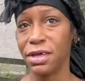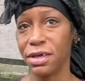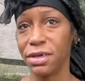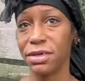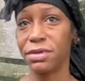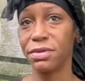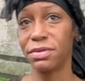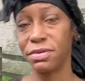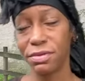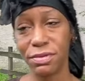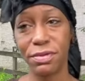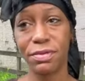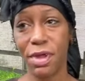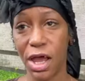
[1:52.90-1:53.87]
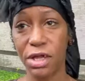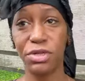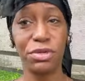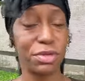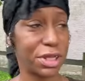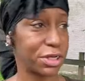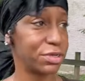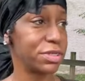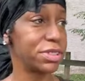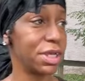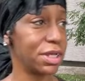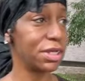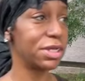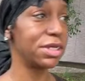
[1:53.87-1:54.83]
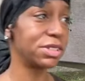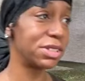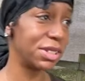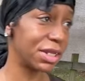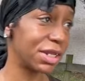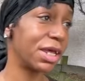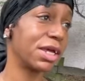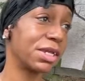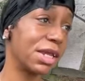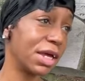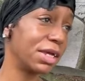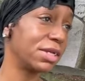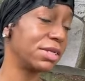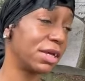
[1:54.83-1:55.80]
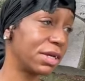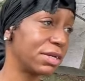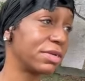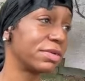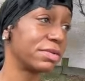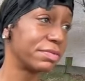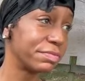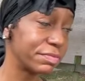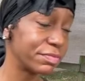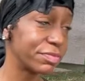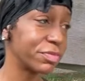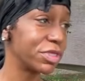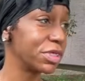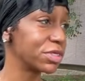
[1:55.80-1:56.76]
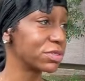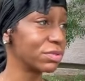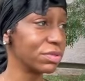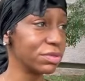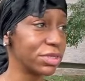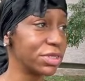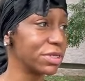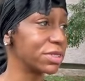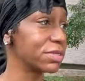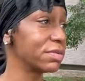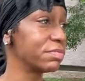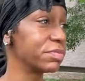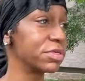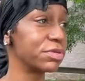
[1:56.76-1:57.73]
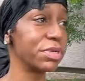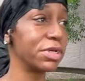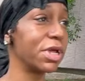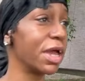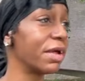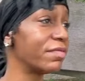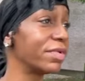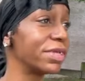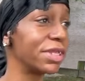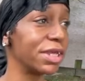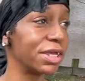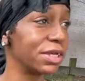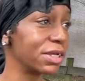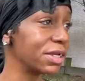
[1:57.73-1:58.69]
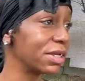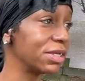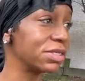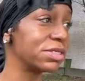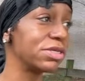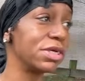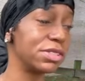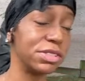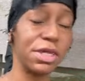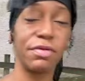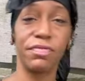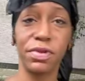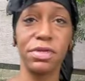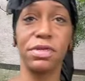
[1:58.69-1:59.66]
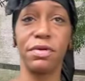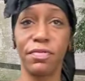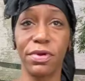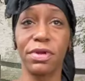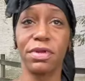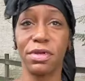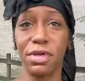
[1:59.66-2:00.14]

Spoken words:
And I do, like you said, it is like night and day. The school systems with everything is definitely different.